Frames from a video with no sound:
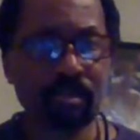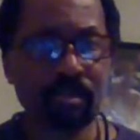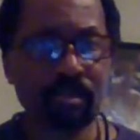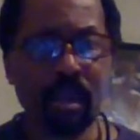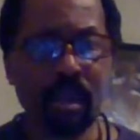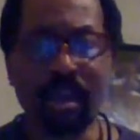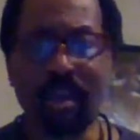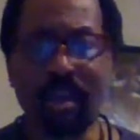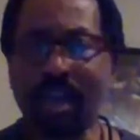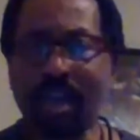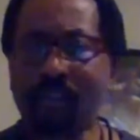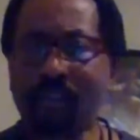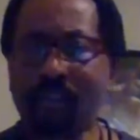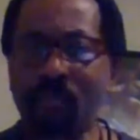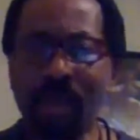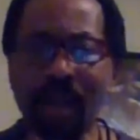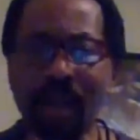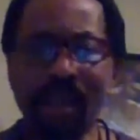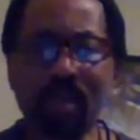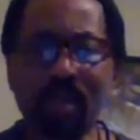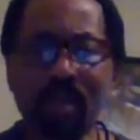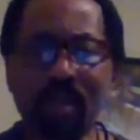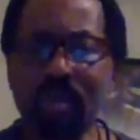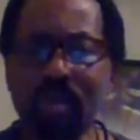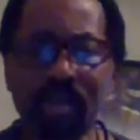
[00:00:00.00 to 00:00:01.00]
And like
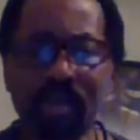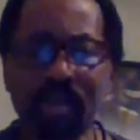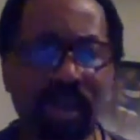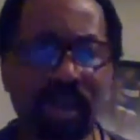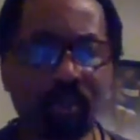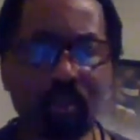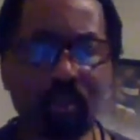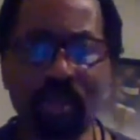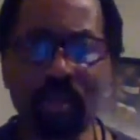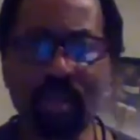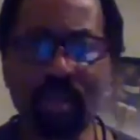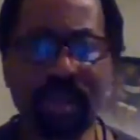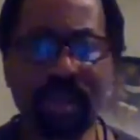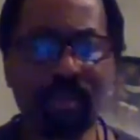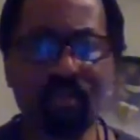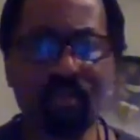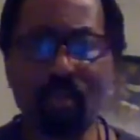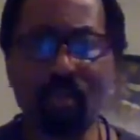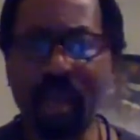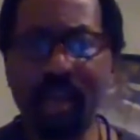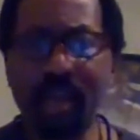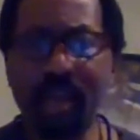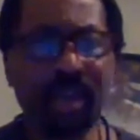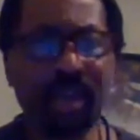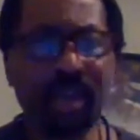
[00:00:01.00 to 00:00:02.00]
Randy and
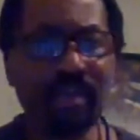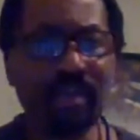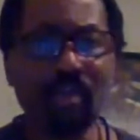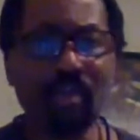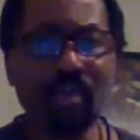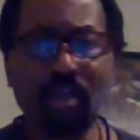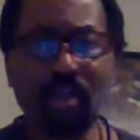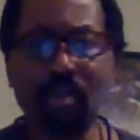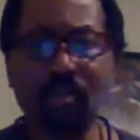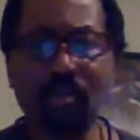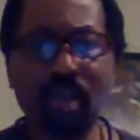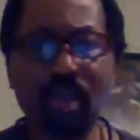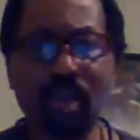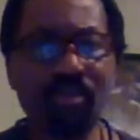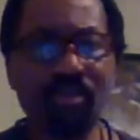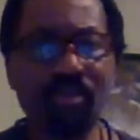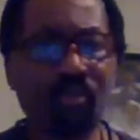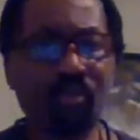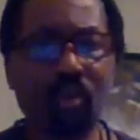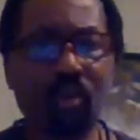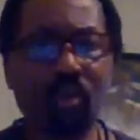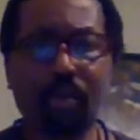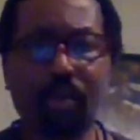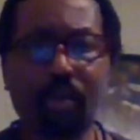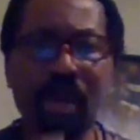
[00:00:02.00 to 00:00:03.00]
I talked about
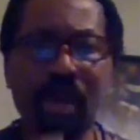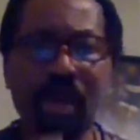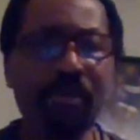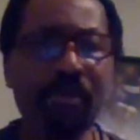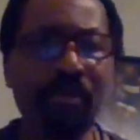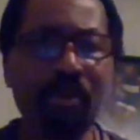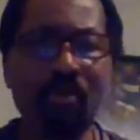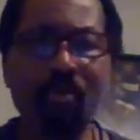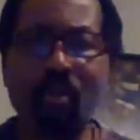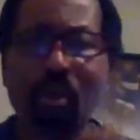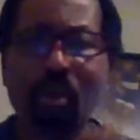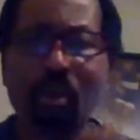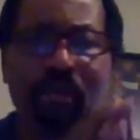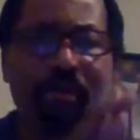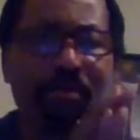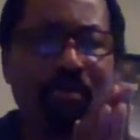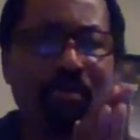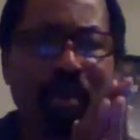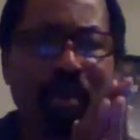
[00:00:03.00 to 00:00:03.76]
before, people were